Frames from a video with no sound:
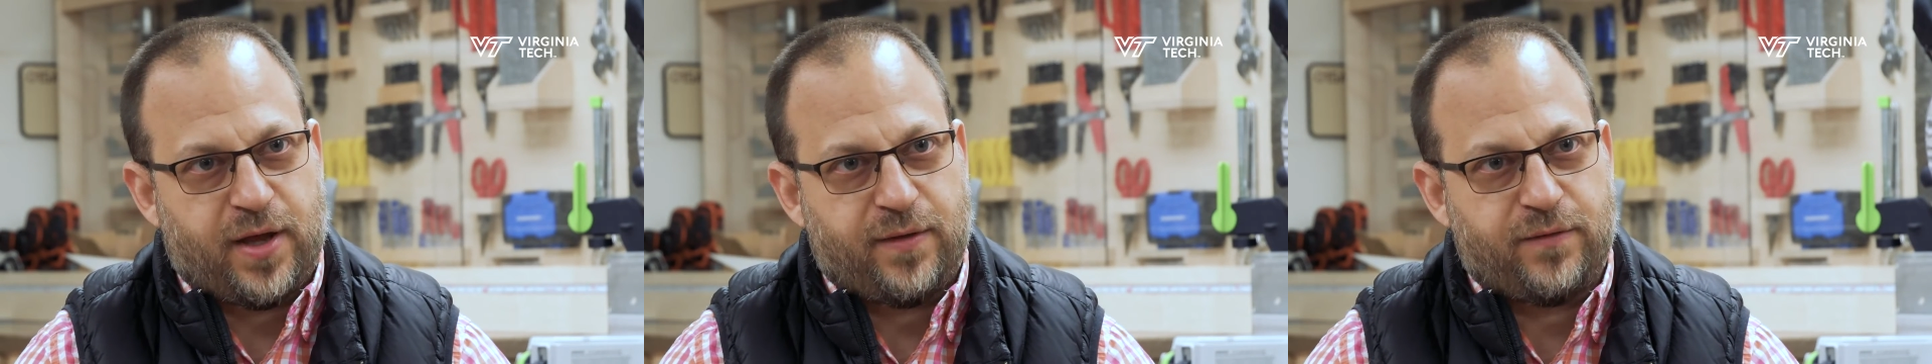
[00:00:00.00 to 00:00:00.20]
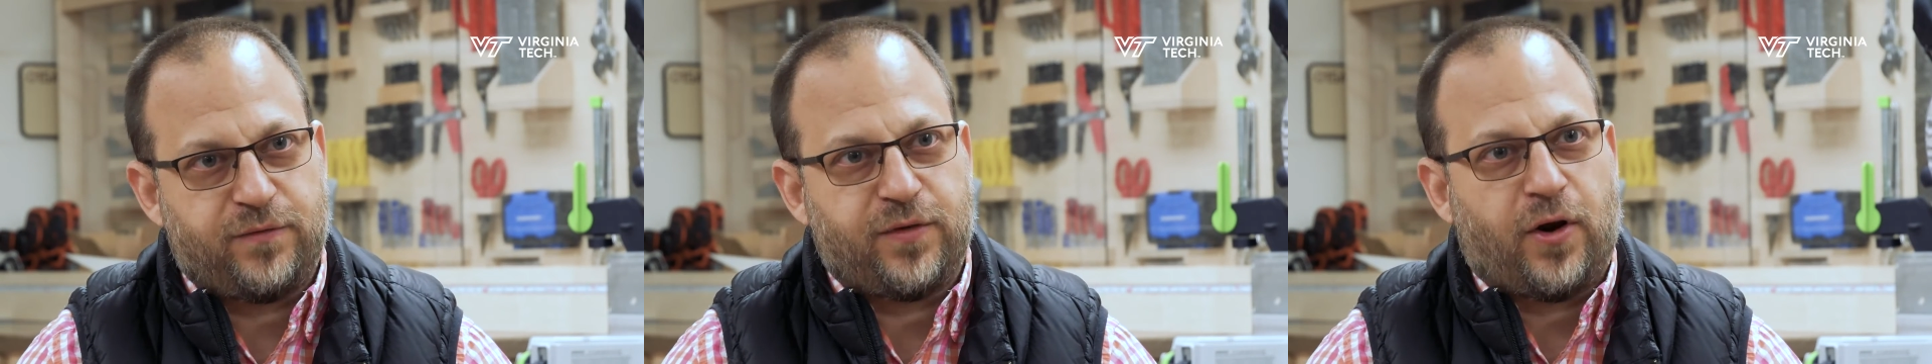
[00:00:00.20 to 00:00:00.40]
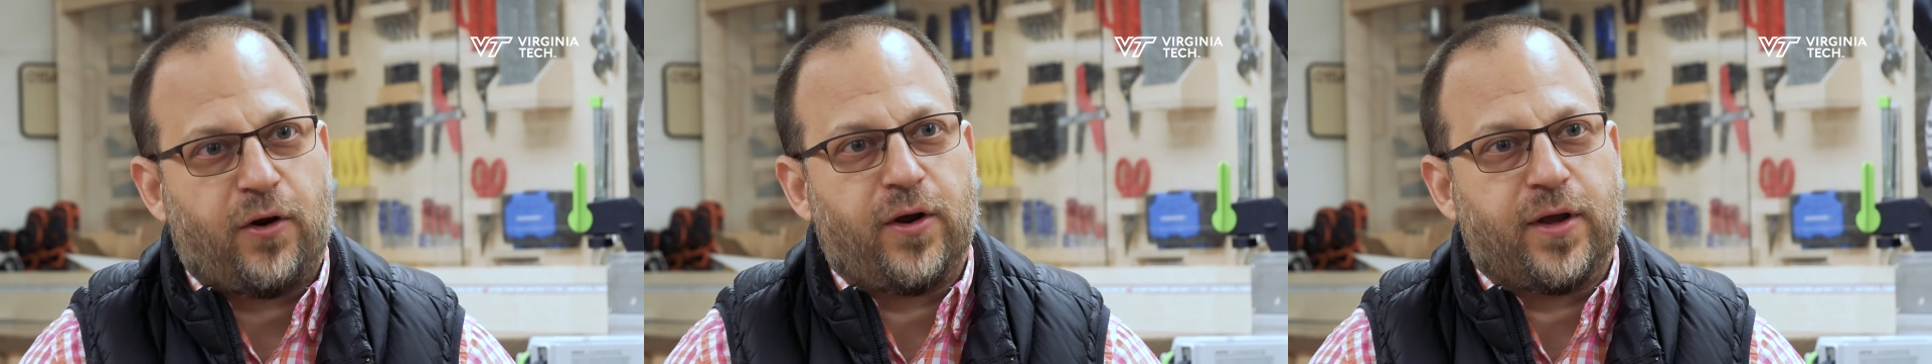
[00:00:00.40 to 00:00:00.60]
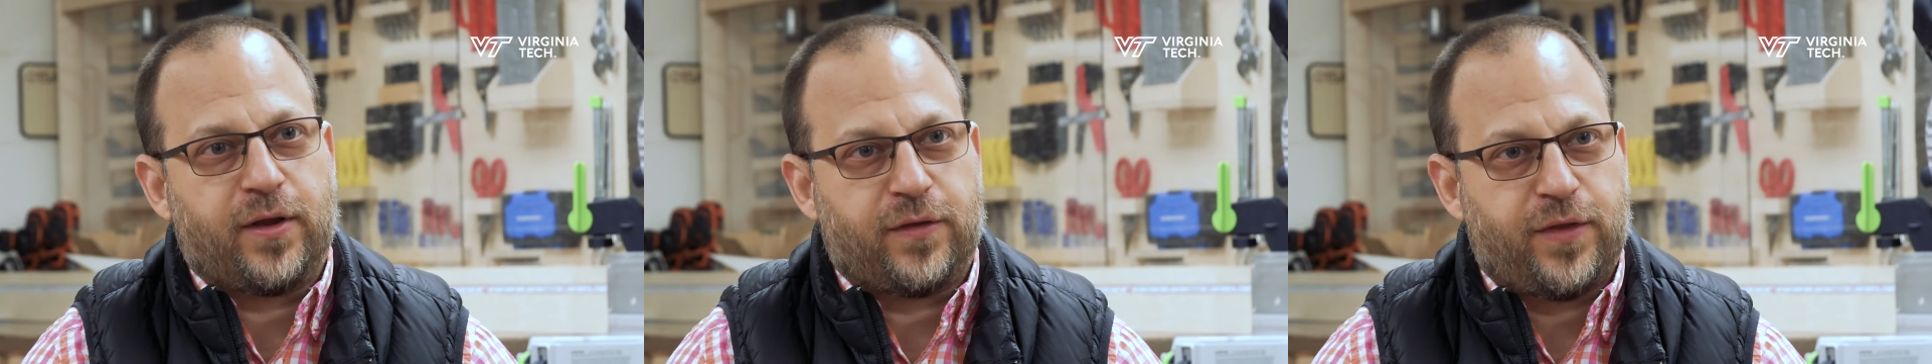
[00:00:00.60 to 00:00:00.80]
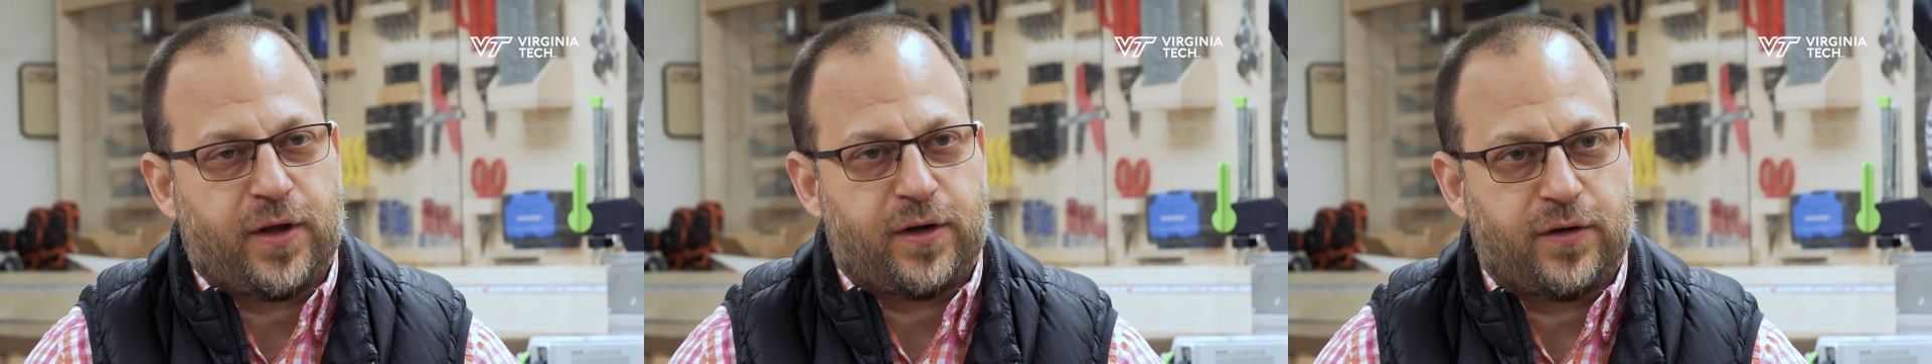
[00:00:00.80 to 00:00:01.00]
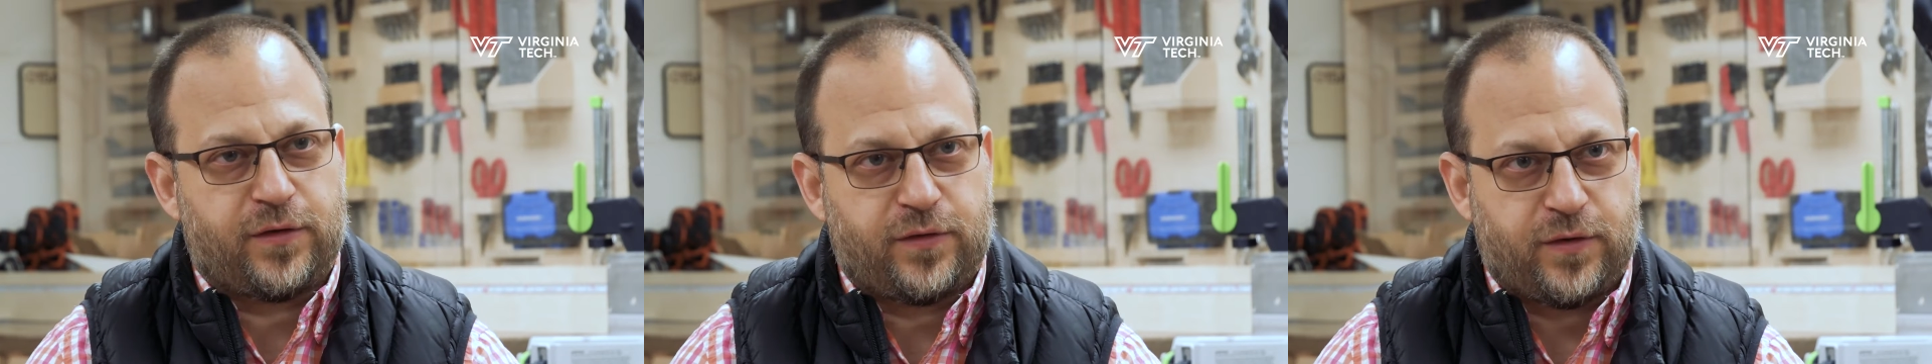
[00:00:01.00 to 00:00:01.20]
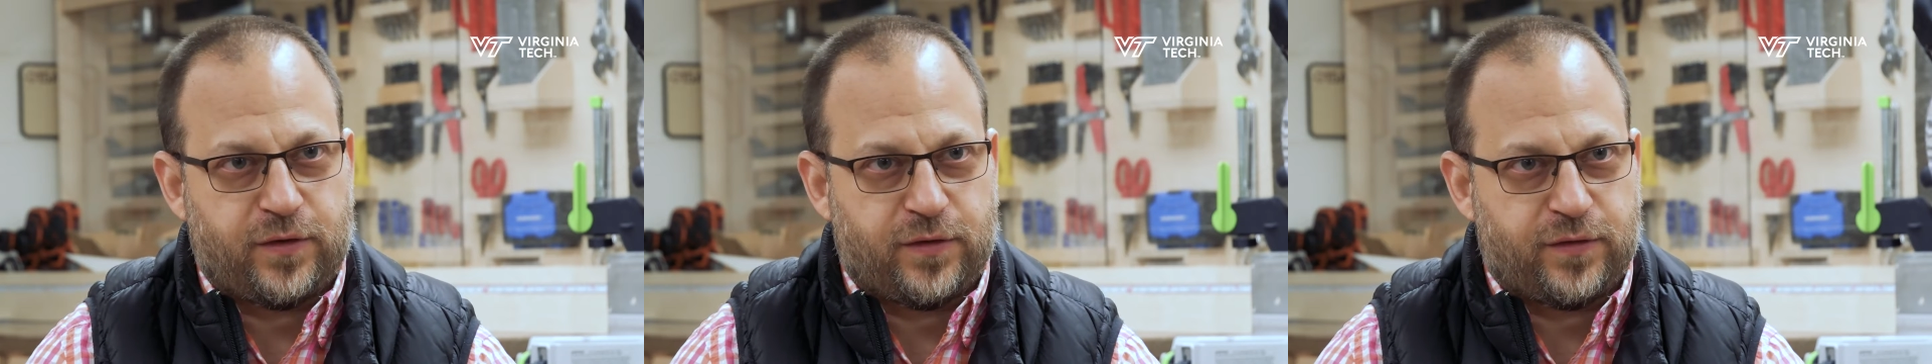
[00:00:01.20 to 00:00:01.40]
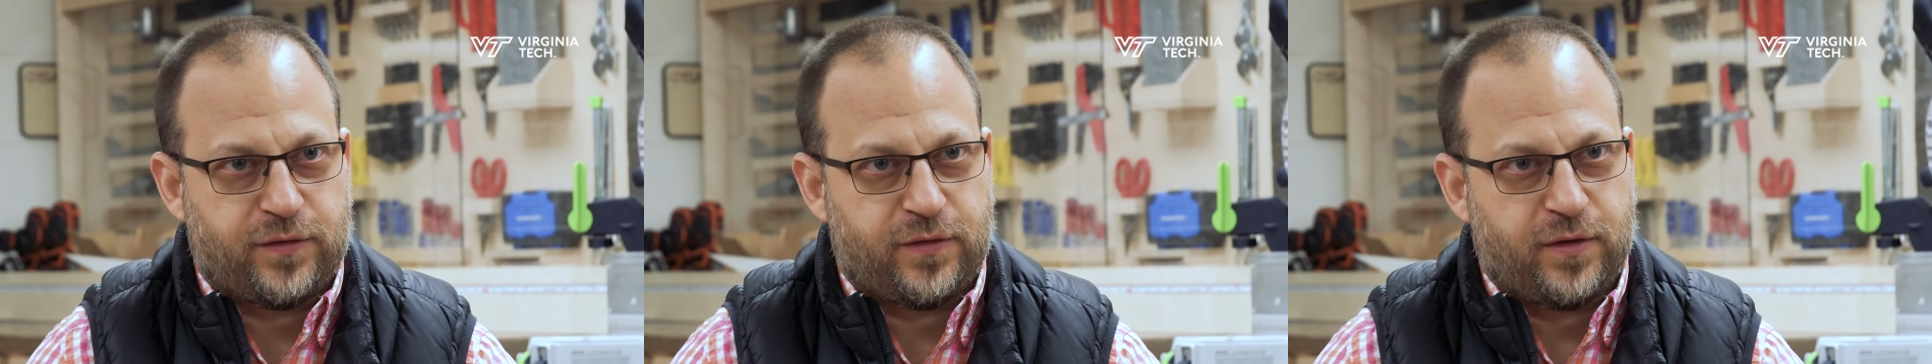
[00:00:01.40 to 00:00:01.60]
have varying
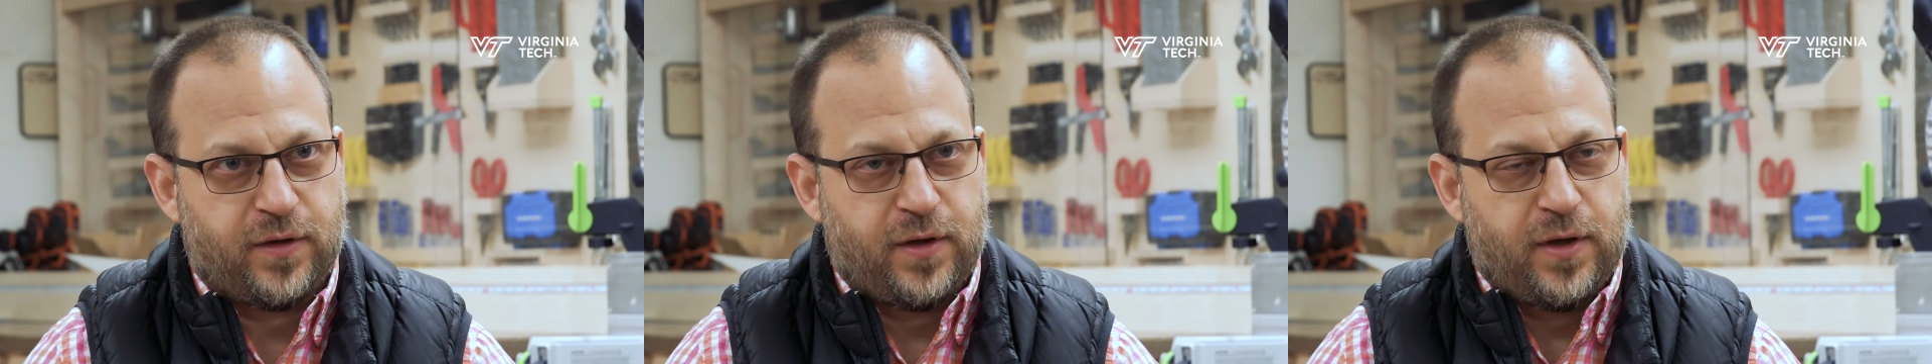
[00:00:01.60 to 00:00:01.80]
thicknesses,